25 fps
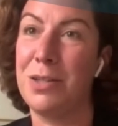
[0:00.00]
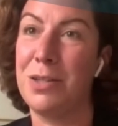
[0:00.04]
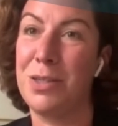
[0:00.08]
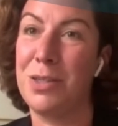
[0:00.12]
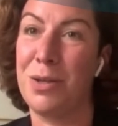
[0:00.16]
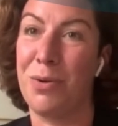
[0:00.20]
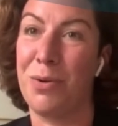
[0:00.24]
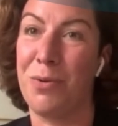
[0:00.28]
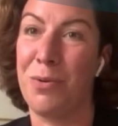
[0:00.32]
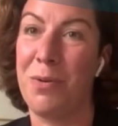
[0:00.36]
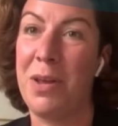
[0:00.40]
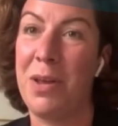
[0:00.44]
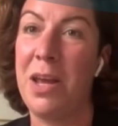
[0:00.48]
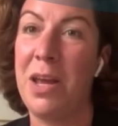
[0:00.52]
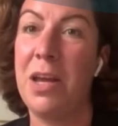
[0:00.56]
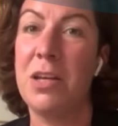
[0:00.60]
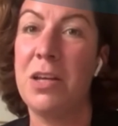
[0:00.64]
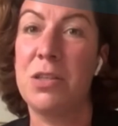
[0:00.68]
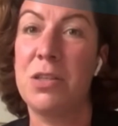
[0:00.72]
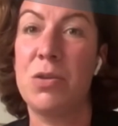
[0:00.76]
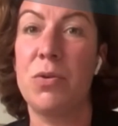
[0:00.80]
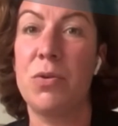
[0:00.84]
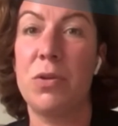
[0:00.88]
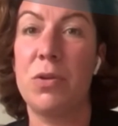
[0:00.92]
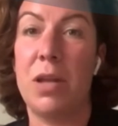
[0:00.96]
So
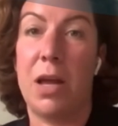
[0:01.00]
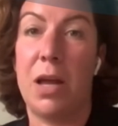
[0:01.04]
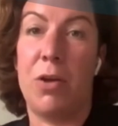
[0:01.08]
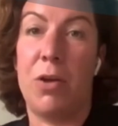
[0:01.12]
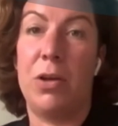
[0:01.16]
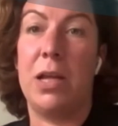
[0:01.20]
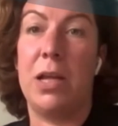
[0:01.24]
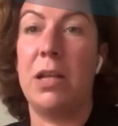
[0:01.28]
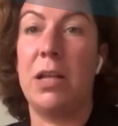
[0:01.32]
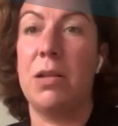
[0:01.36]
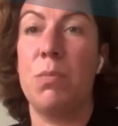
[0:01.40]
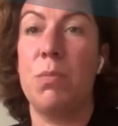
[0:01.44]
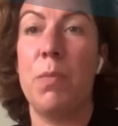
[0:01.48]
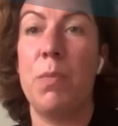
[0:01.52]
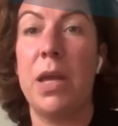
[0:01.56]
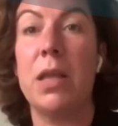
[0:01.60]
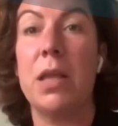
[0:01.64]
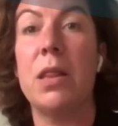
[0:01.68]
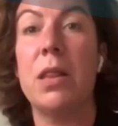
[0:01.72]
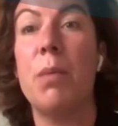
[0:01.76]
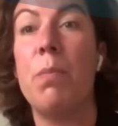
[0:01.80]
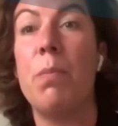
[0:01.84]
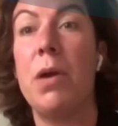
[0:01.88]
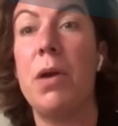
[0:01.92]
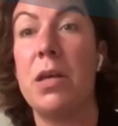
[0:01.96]
now let's make
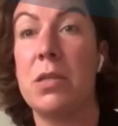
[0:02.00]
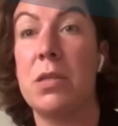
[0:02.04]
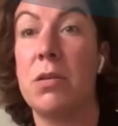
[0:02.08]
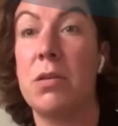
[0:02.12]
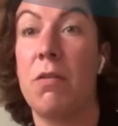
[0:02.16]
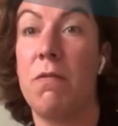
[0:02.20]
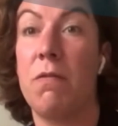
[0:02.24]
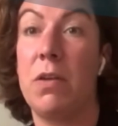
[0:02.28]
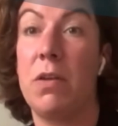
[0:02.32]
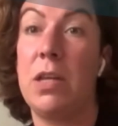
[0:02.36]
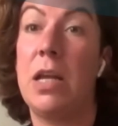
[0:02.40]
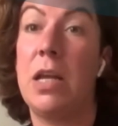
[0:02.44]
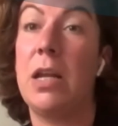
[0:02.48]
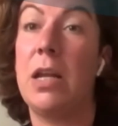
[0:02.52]
the best of it.